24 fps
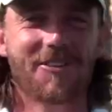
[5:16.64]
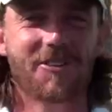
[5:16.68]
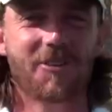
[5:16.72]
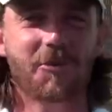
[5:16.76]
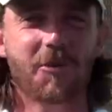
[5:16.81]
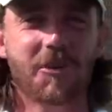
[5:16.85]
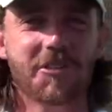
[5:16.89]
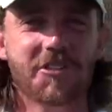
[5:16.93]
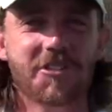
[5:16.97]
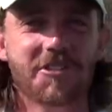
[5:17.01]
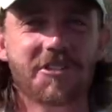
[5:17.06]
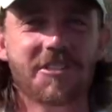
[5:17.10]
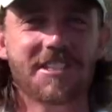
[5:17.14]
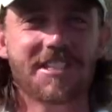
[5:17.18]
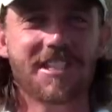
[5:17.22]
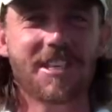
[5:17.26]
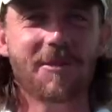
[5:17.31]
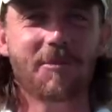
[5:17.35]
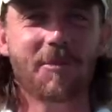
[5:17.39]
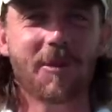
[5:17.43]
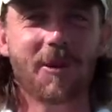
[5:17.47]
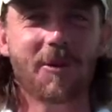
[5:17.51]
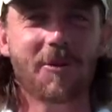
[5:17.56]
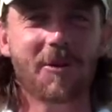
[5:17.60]
To watch another
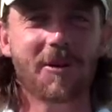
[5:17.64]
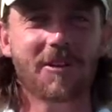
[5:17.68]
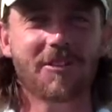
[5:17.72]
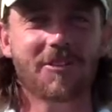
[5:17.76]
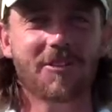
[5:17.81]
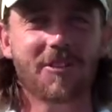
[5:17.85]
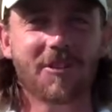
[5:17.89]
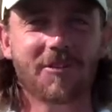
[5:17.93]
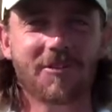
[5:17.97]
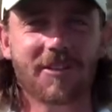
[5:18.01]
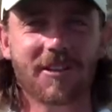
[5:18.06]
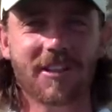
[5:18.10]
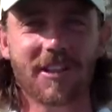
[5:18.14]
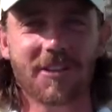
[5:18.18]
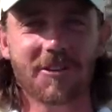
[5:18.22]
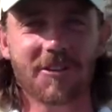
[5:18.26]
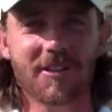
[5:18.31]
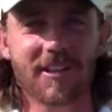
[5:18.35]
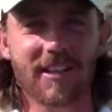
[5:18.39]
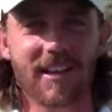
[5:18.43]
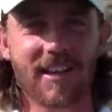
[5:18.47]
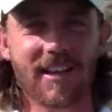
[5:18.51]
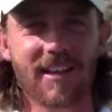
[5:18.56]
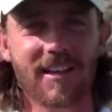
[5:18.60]
D P World Tour video,
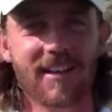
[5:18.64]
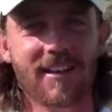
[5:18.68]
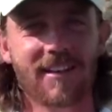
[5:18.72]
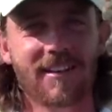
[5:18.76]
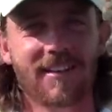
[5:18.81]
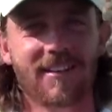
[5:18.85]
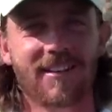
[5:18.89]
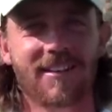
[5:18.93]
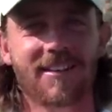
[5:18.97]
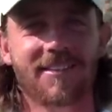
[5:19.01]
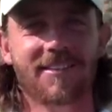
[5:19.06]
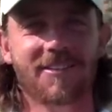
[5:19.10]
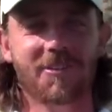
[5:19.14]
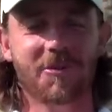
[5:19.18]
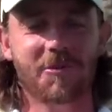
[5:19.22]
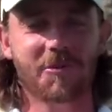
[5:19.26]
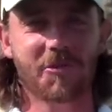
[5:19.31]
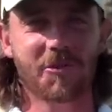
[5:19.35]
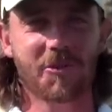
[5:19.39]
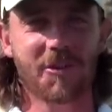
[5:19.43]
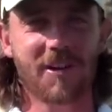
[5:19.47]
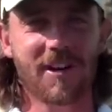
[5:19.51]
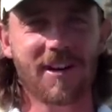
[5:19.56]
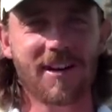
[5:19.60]
click here, and to
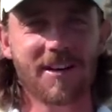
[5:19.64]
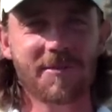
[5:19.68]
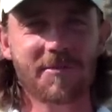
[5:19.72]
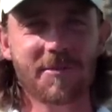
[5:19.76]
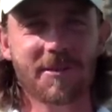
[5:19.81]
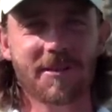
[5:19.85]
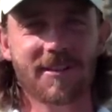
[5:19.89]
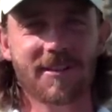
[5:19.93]
subscribe,